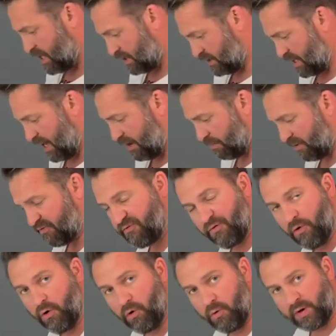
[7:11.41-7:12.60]
down
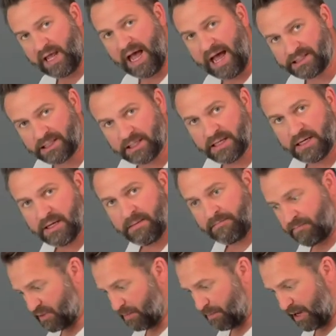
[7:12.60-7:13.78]
before we add
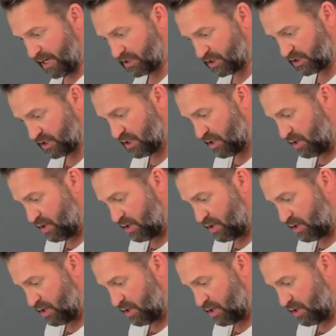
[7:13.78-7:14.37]
the paste